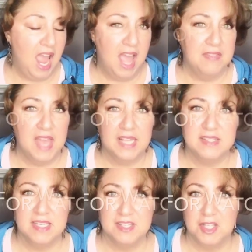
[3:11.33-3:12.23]
And
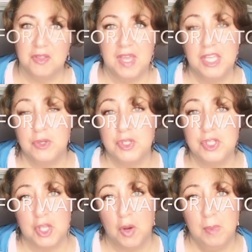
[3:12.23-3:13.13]
that's it. So thank you
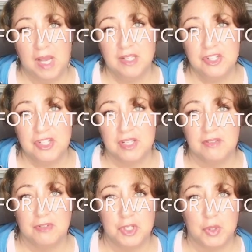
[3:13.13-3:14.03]
so much
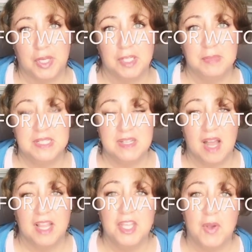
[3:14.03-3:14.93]
for joining me
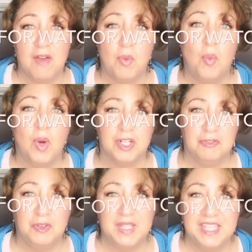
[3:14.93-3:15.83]
tonight. You have a
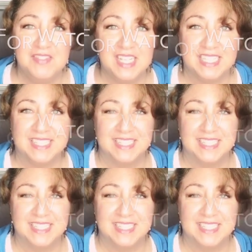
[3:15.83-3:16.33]
wonderful evening.